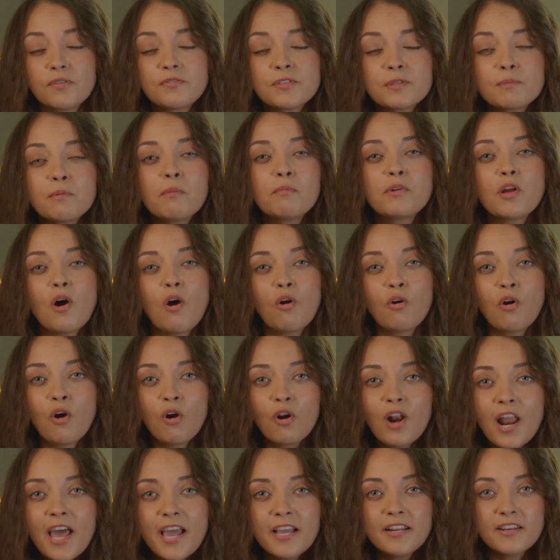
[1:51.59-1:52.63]
not to
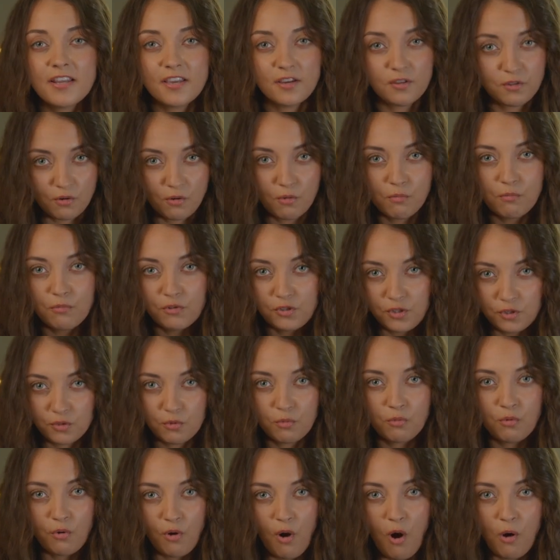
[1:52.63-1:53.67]
mention another
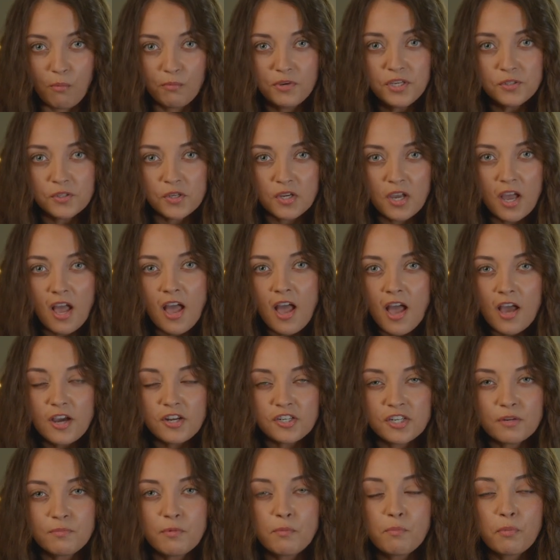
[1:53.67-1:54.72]
app you have to launch
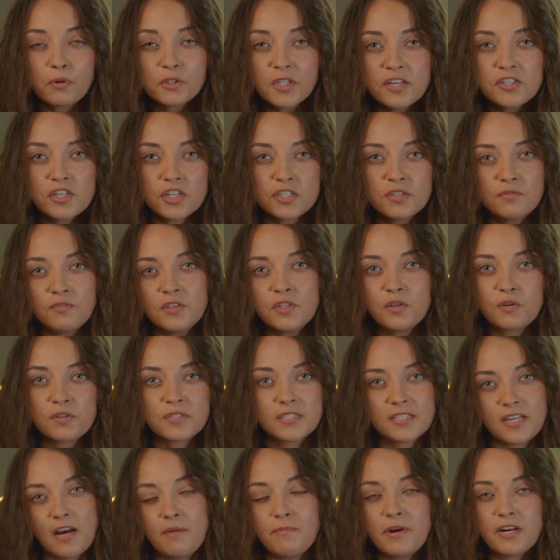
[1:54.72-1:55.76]
to get a view from the
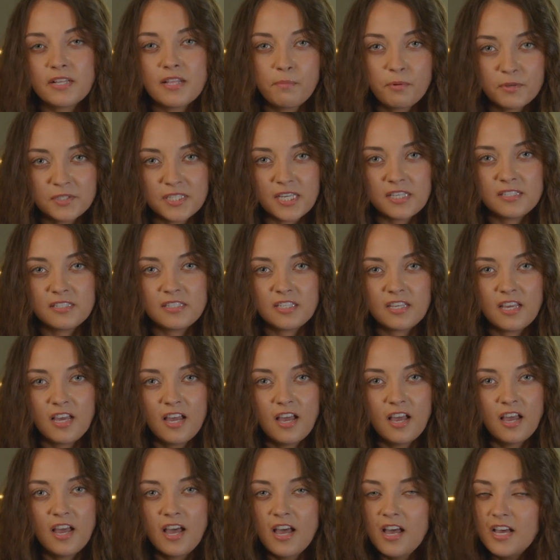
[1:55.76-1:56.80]
cameras on the
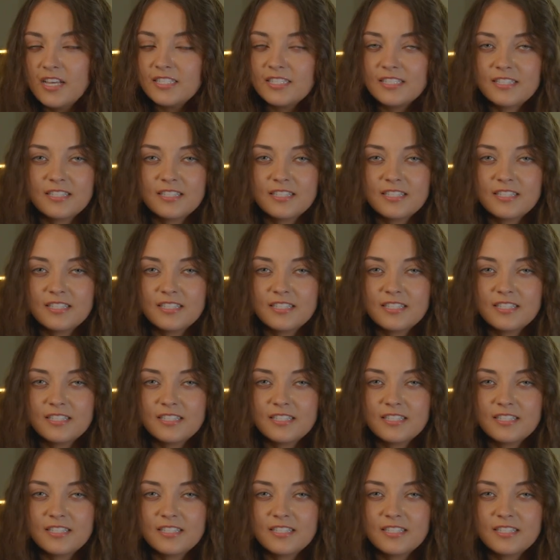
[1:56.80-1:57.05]
property.